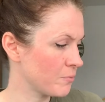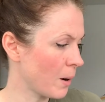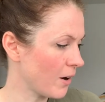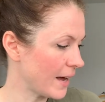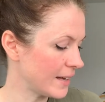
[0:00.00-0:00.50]

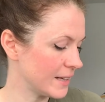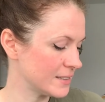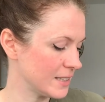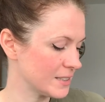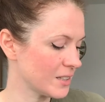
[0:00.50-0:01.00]
part A
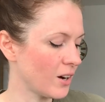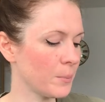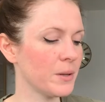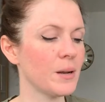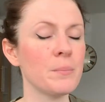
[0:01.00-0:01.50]
is the
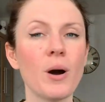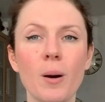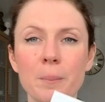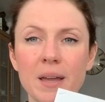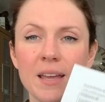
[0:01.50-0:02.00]
assignment and
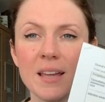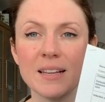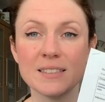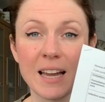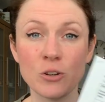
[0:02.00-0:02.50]
part B
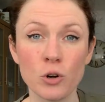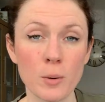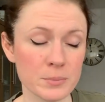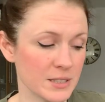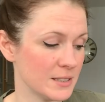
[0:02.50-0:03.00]
is getting your
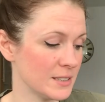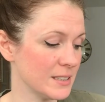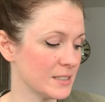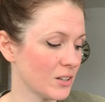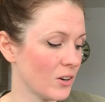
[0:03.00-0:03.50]

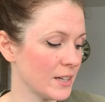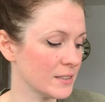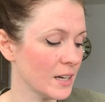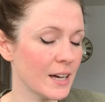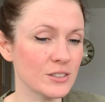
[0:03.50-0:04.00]
competencies
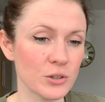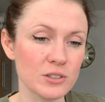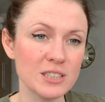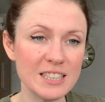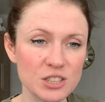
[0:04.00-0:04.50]
signed. So
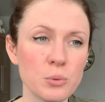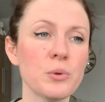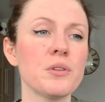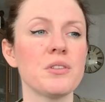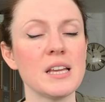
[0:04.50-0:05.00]
they'll teach you
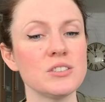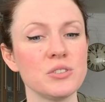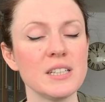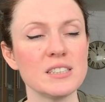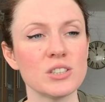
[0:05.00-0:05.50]
all the things
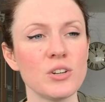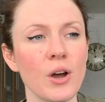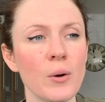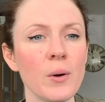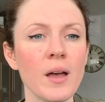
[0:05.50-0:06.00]
you need to
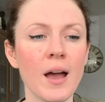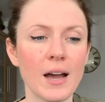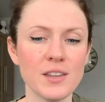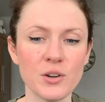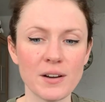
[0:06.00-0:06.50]
know,
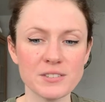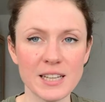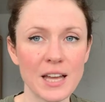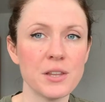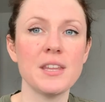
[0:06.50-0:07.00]
and then you have to
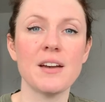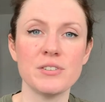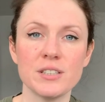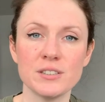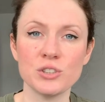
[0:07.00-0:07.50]
gather the
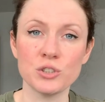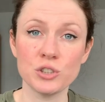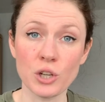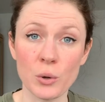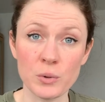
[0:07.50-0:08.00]
evidence to
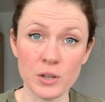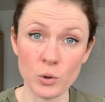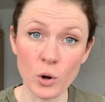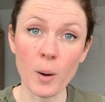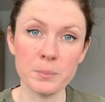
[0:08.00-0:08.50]
show that
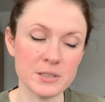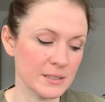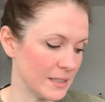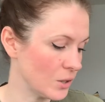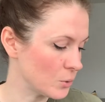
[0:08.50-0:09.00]
you're
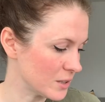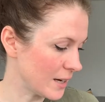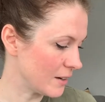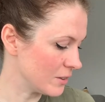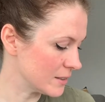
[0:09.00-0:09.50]
competent in those
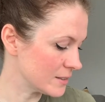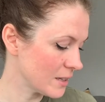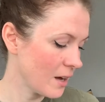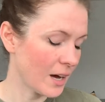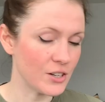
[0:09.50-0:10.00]
areas.
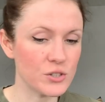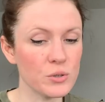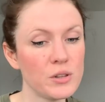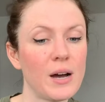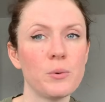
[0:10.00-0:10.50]
And you
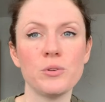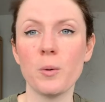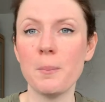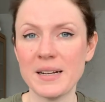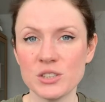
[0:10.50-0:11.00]
do that with
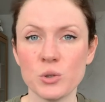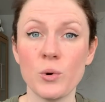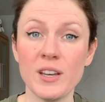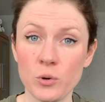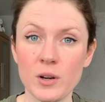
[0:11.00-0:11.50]
your
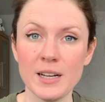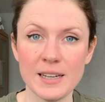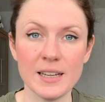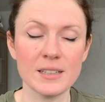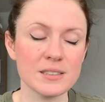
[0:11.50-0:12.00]
mentor in your
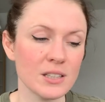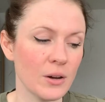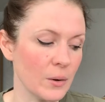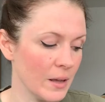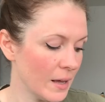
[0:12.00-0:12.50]
clinic.
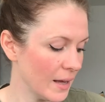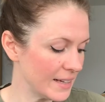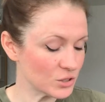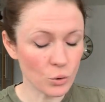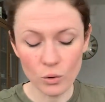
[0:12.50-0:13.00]
So
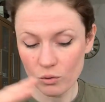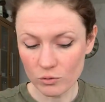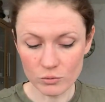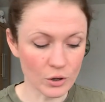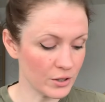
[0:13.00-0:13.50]
it's
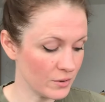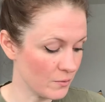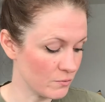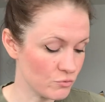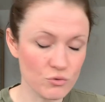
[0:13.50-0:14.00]
all
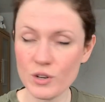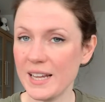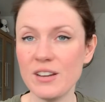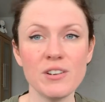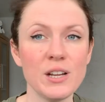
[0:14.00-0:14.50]
run
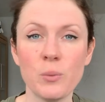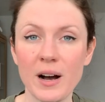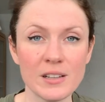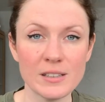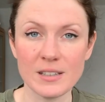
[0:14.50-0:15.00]
really, really
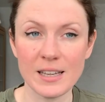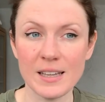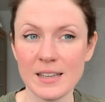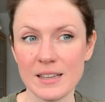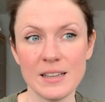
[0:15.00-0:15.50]
well, I
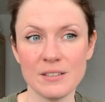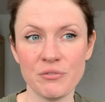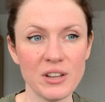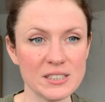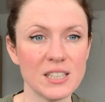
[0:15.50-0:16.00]
think. It
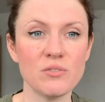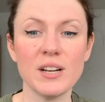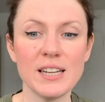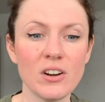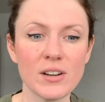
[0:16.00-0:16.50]
fits in
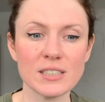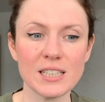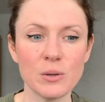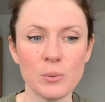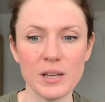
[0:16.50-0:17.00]
really
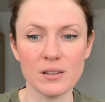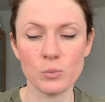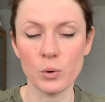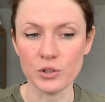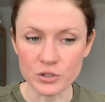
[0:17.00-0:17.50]
nicely with
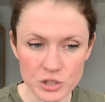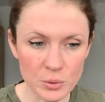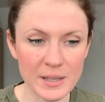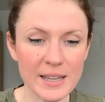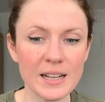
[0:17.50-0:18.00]
what you're
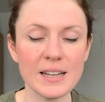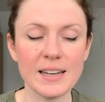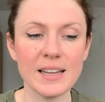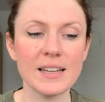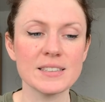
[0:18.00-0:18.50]
doing in
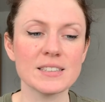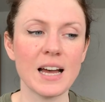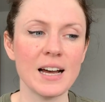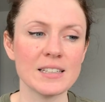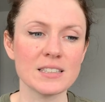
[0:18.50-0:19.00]
clinics
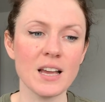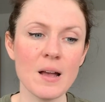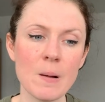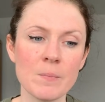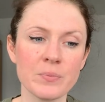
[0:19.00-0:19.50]
and
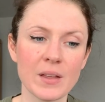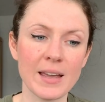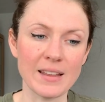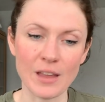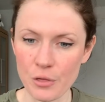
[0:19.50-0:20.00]

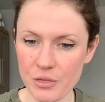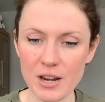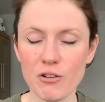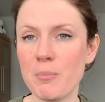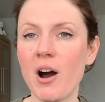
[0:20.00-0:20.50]
getting that
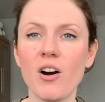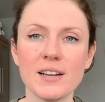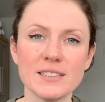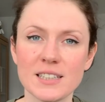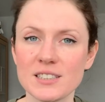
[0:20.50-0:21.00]
theory
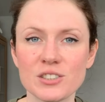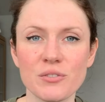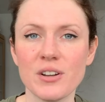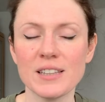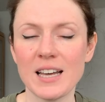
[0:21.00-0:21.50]
behind it and
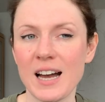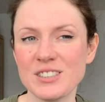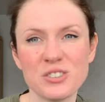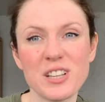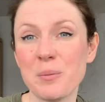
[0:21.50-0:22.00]
stuff like that.
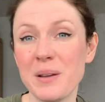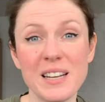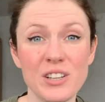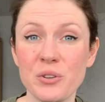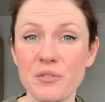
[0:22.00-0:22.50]
Just like being
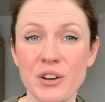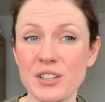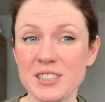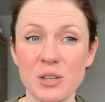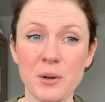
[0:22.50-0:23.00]
at
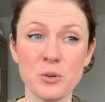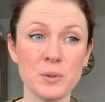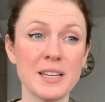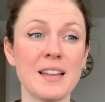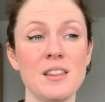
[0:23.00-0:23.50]
university when you
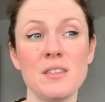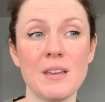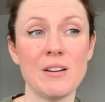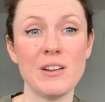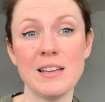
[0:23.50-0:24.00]
would get the
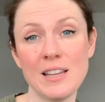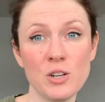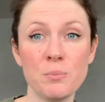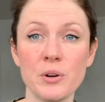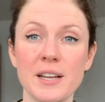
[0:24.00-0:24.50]
theory and then
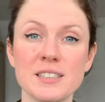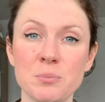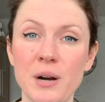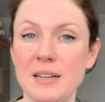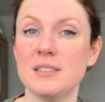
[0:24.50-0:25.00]
you'd put it into
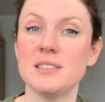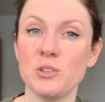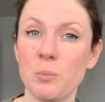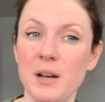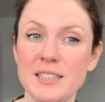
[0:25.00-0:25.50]
practice in
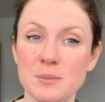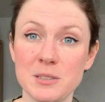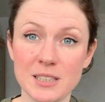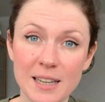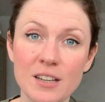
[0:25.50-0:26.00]
your
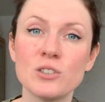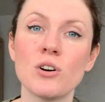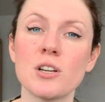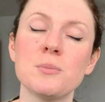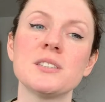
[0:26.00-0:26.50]
placements and get your
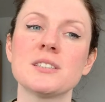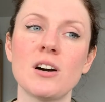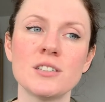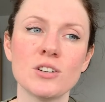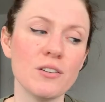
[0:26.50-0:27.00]
documents
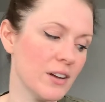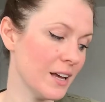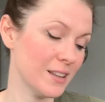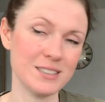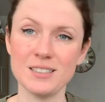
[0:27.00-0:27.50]
signed off.
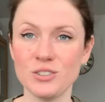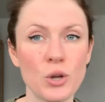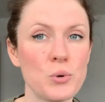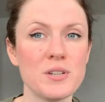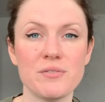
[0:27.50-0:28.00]
This is
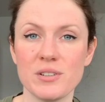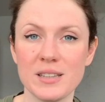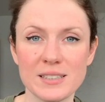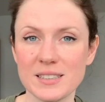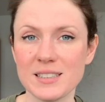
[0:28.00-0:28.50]
no
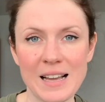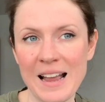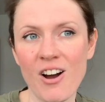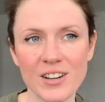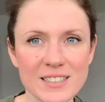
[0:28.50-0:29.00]
different. This is
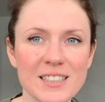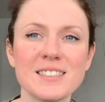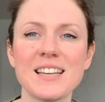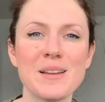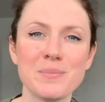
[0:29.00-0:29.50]
kind of the
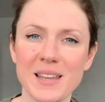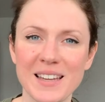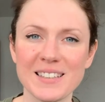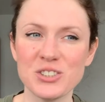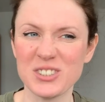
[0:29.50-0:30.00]
same
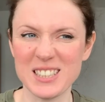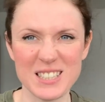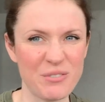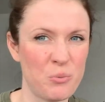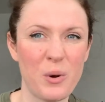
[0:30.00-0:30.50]
thing, just a
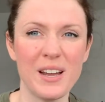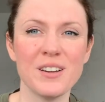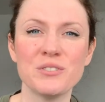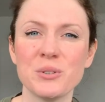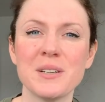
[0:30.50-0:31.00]
different way
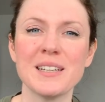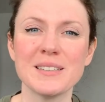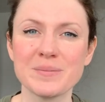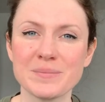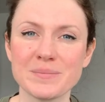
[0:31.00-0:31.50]
of doing it.
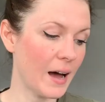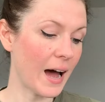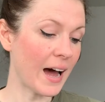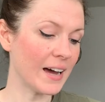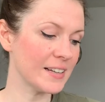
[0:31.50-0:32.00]

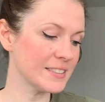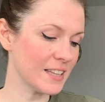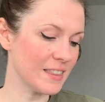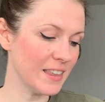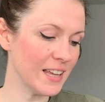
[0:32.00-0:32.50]
And
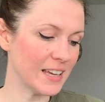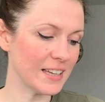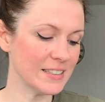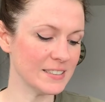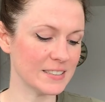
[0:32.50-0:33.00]

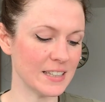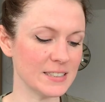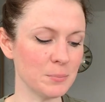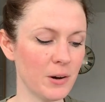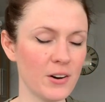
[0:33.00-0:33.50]
this
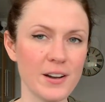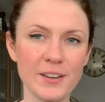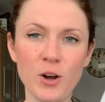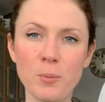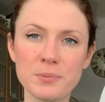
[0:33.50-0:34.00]
is
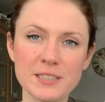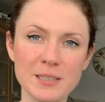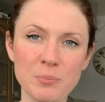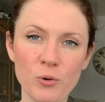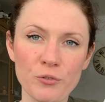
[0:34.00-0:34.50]
my
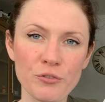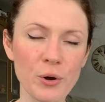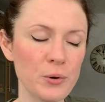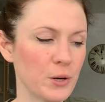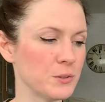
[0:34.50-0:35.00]
competency
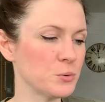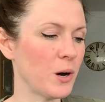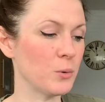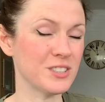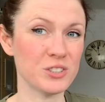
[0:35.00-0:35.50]
portfolio as
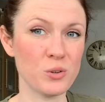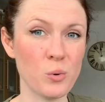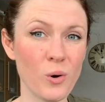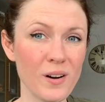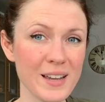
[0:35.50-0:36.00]
well, which is
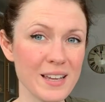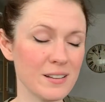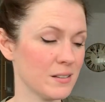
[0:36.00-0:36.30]
quite,